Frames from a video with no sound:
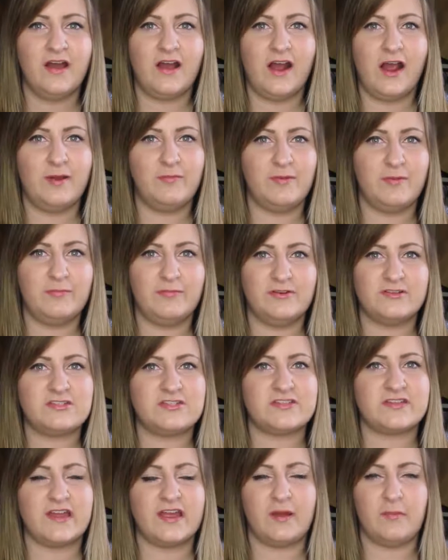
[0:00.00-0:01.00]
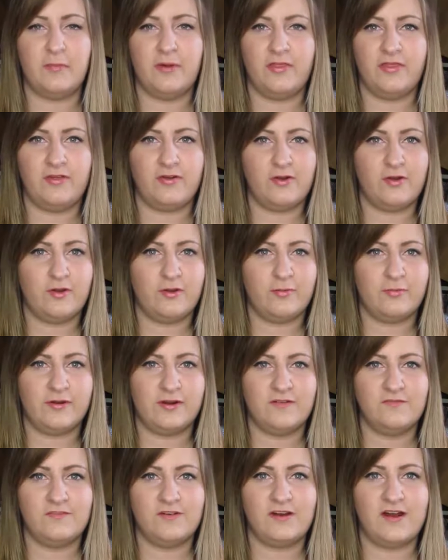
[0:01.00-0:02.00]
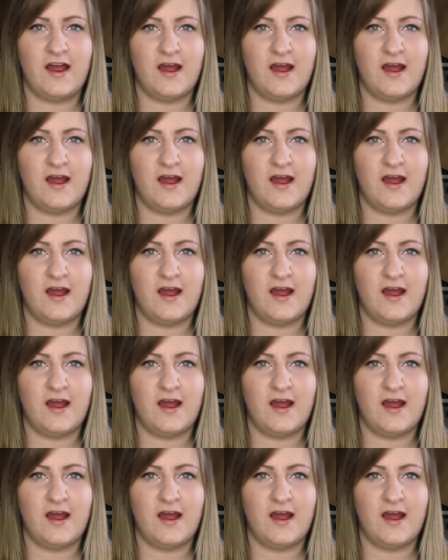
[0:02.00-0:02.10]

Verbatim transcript: I remember just like a month ago or whatever,